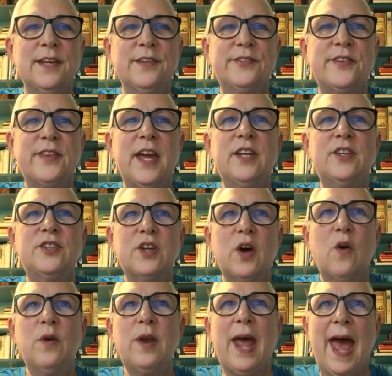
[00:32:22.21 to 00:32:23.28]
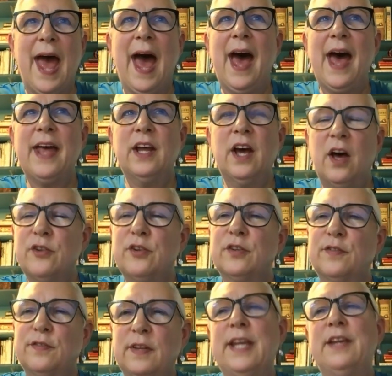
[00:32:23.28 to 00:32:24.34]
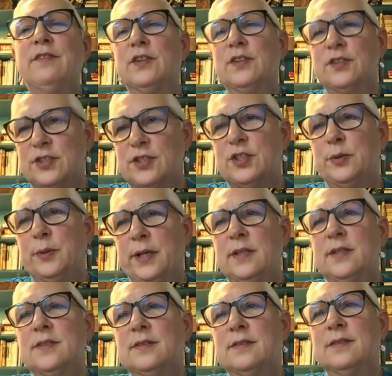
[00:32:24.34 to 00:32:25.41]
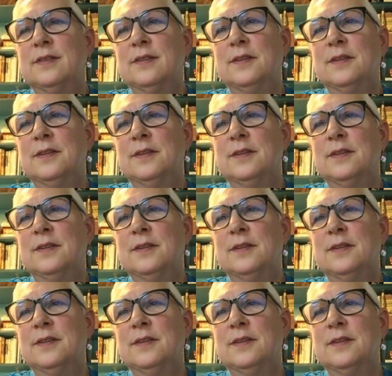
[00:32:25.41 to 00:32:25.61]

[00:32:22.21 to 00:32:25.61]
is they don't add other flavors to it.